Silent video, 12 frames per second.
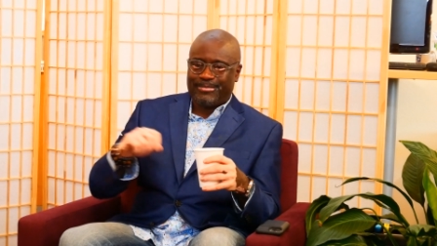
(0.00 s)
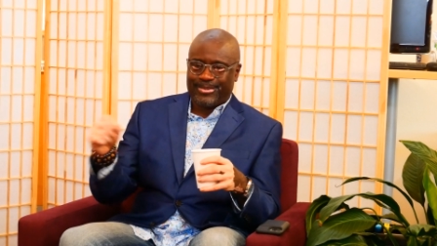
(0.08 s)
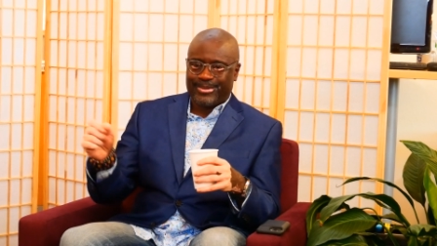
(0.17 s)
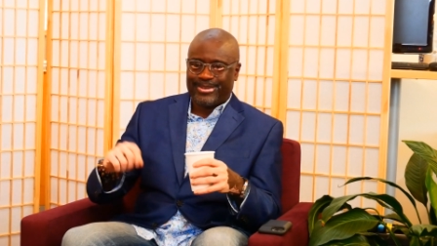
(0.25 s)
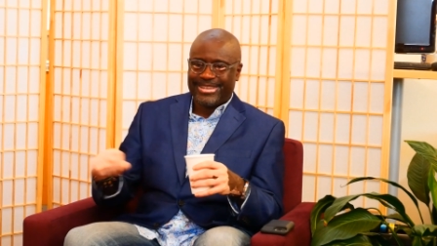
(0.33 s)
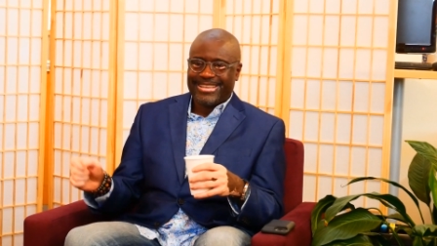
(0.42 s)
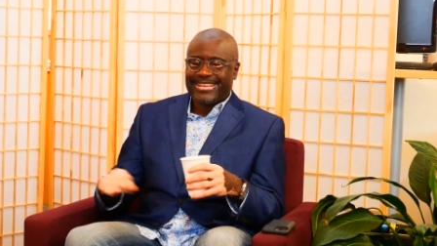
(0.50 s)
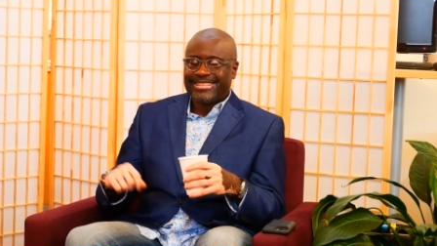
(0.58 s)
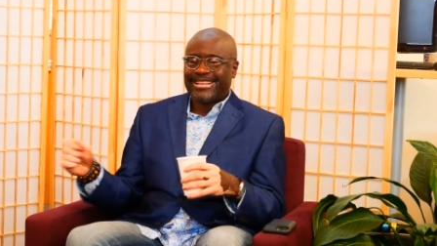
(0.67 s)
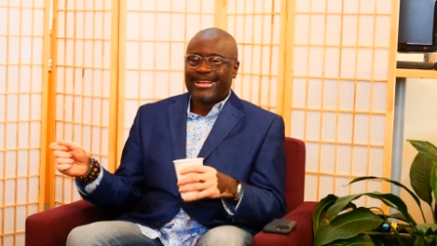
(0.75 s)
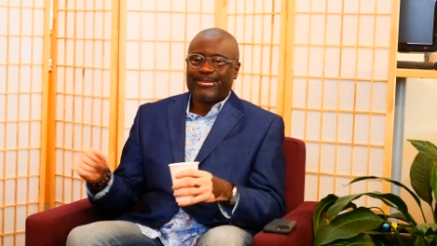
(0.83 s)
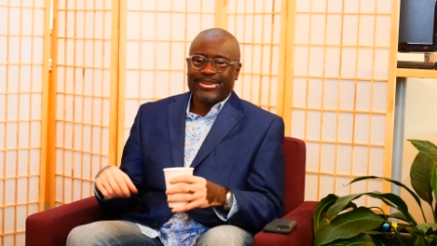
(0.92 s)

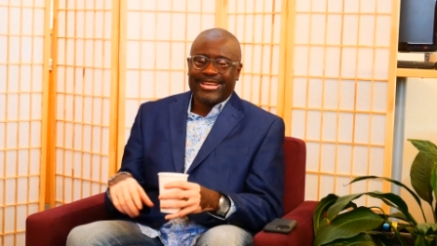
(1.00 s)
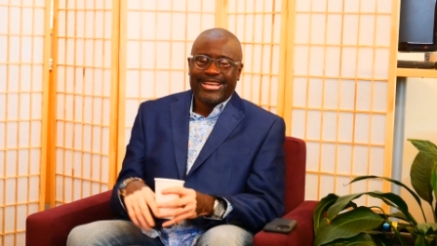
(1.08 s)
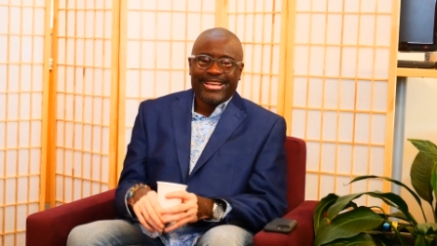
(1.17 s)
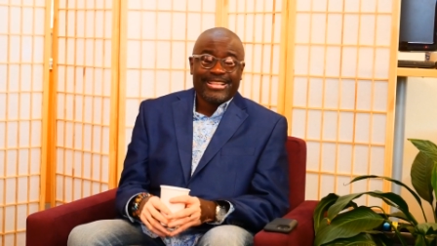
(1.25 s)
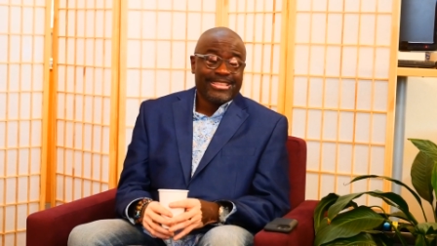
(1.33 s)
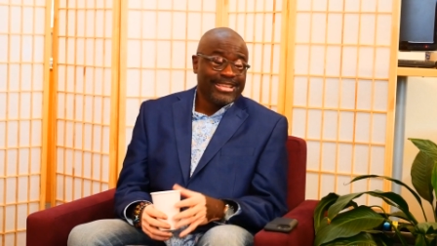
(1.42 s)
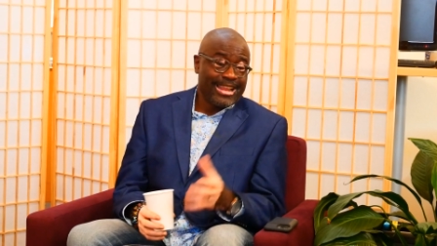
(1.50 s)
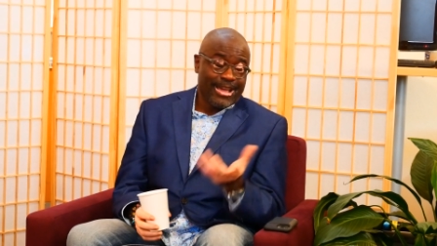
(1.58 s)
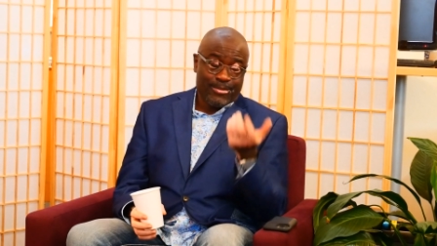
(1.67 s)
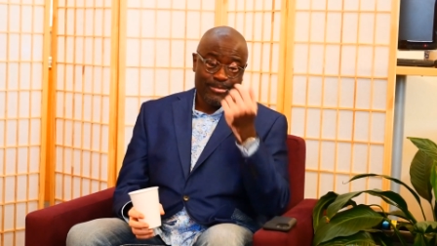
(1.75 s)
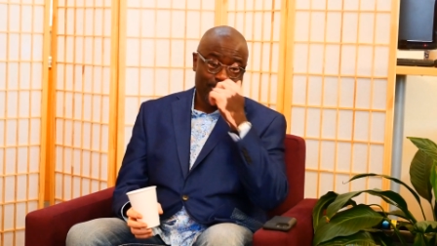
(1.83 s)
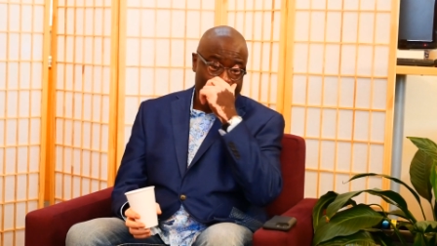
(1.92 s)
that, I would, that, I
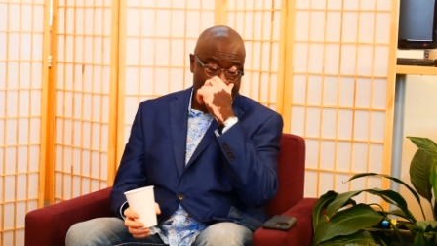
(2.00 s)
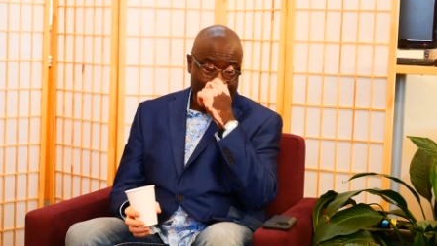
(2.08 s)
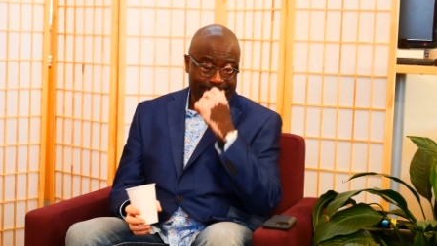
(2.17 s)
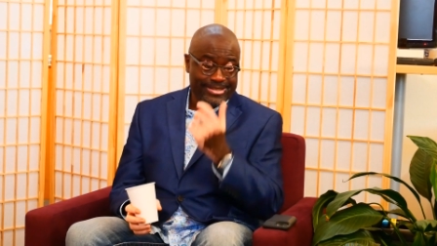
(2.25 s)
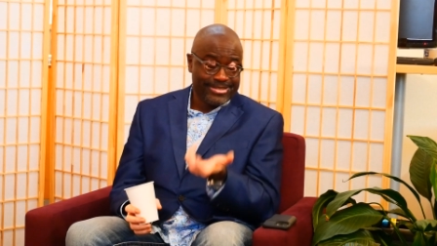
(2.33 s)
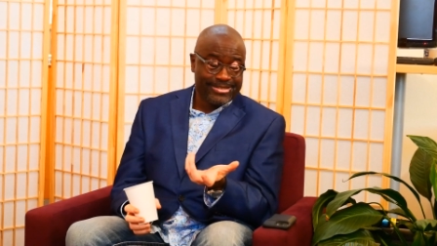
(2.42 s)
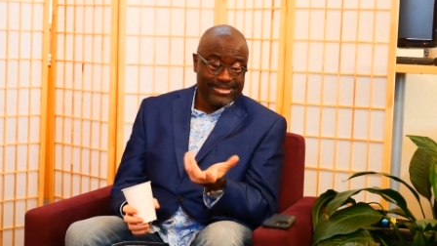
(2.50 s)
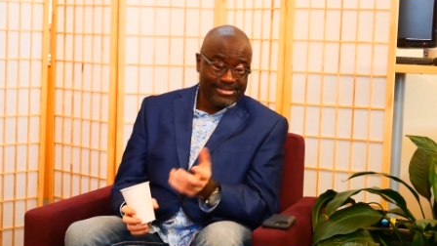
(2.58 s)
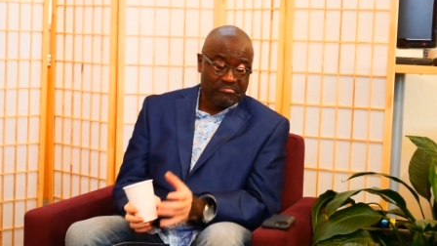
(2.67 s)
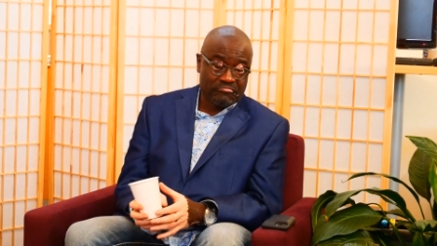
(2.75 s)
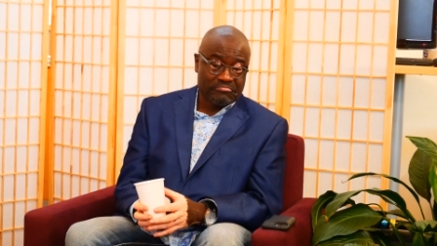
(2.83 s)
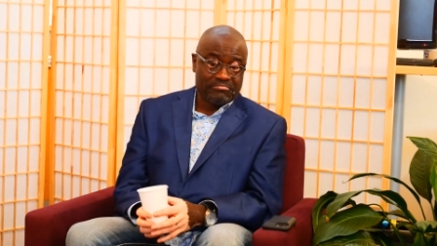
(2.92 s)
would, be doing
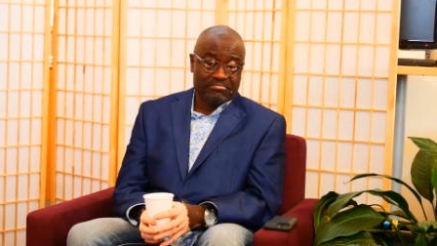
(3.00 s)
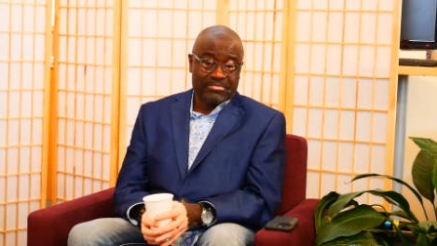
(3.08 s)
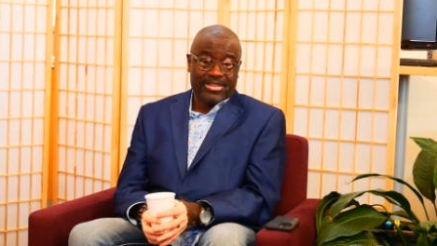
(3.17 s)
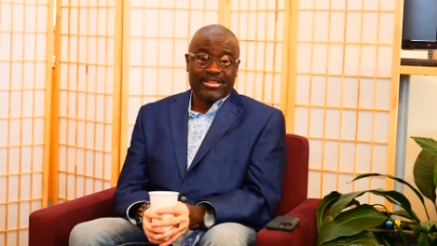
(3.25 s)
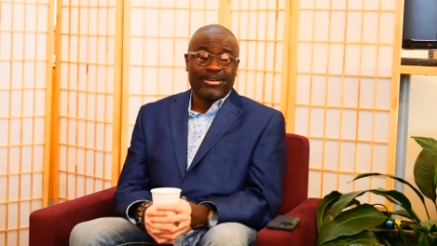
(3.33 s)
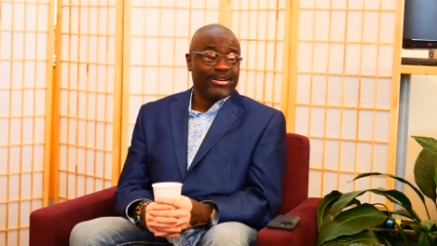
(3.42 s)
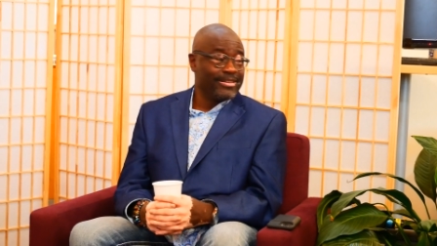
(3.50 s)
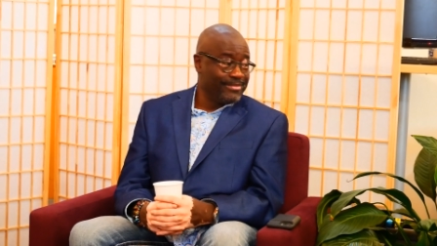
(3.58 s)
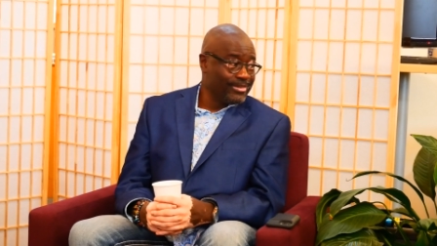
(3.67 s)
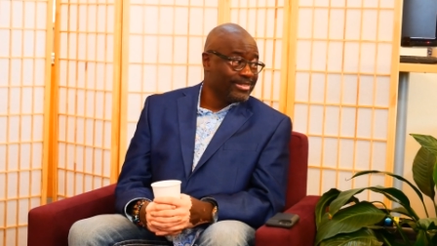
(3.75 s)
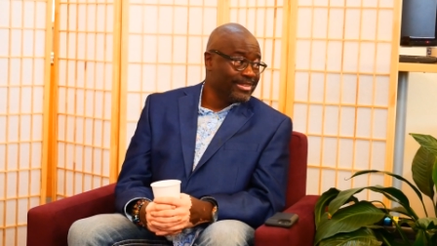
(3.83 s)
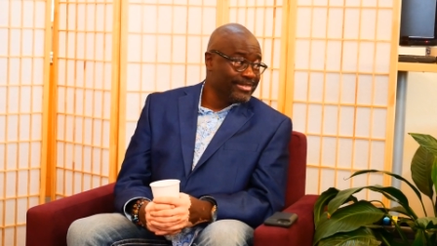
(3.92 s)
this, you know,
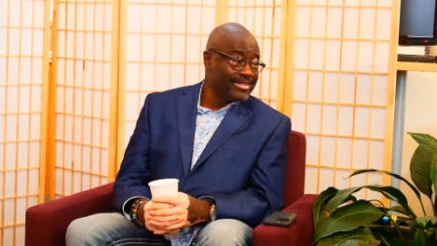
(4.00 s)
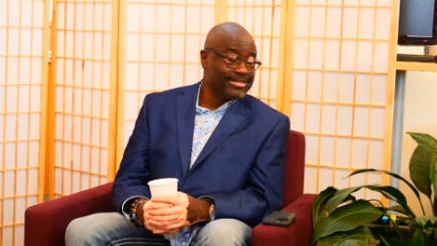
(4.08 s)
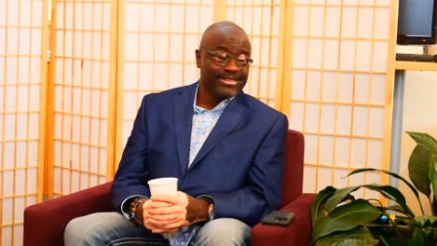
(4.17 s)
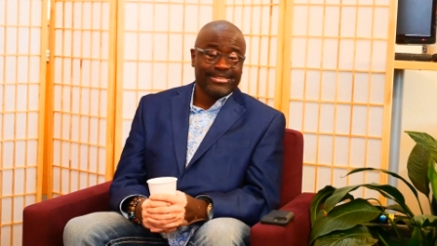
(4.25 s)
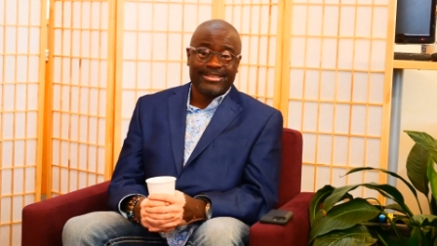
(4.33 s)
for a living.